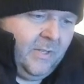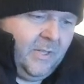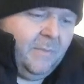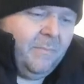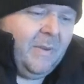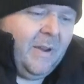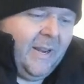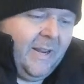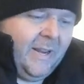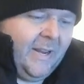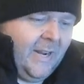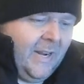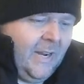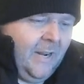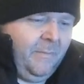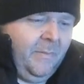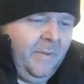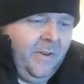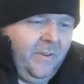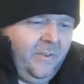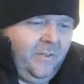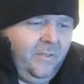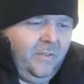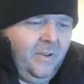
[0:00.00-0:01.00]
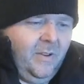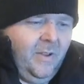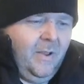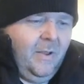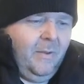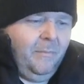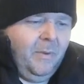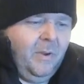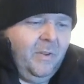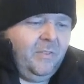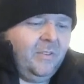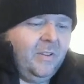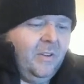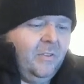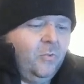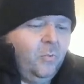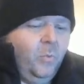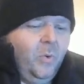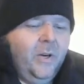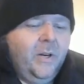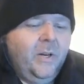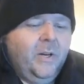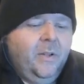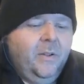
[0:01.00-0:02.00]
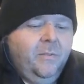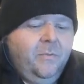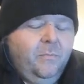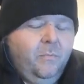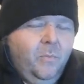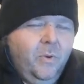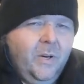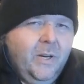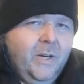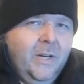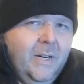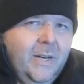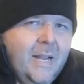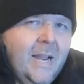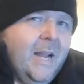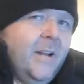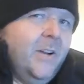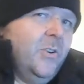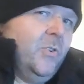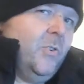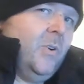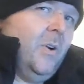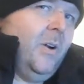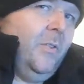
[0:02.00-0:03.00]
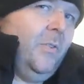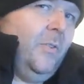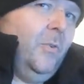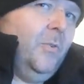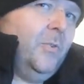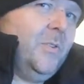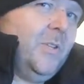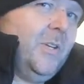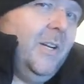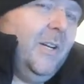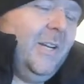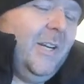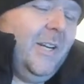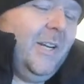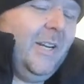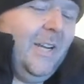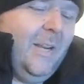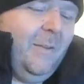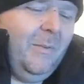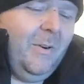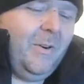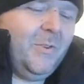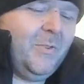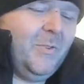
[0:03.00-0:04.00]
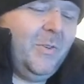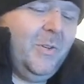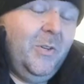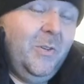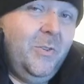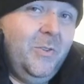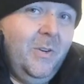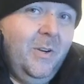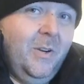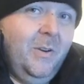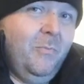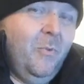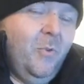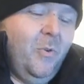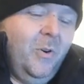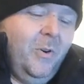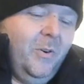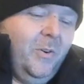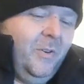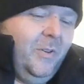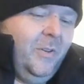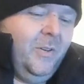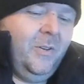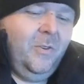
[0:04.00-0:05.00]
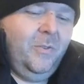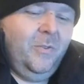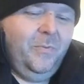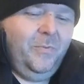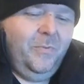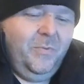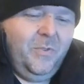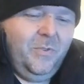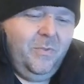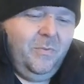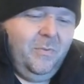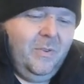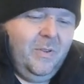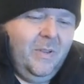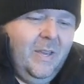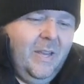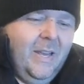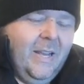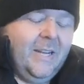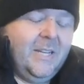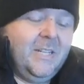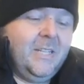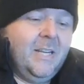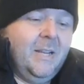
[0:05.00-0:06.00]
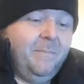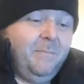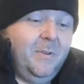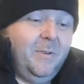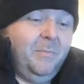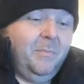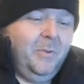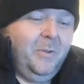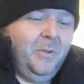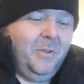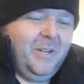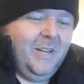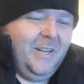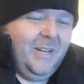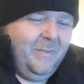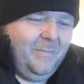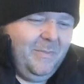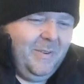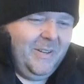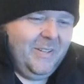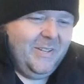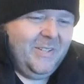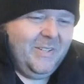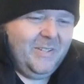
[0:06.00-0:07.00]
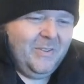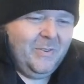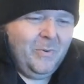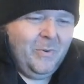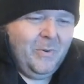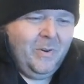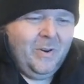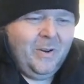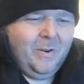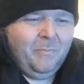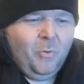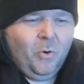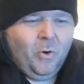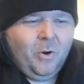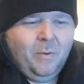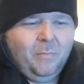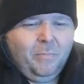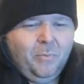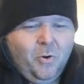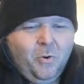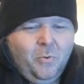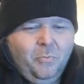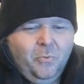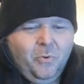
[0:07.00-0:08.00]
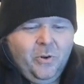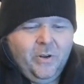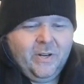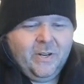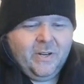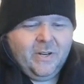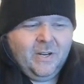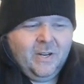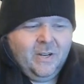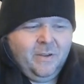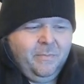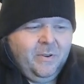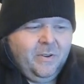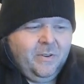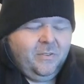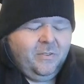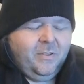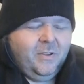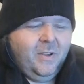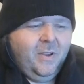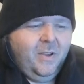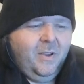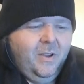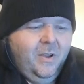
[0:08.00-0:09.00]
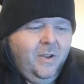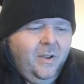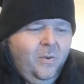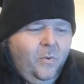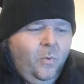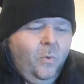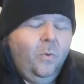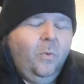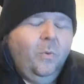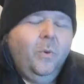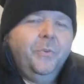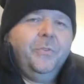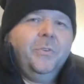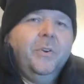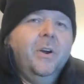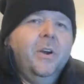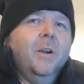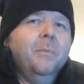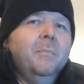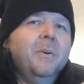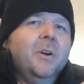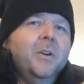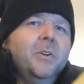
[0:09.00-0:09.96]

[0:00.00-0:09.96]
my comics. But since we're gonna we're gonna not draw those kind of comics, we're gonna draw more you know acceptable comics or more appropriate comics. We'll, we'll talk about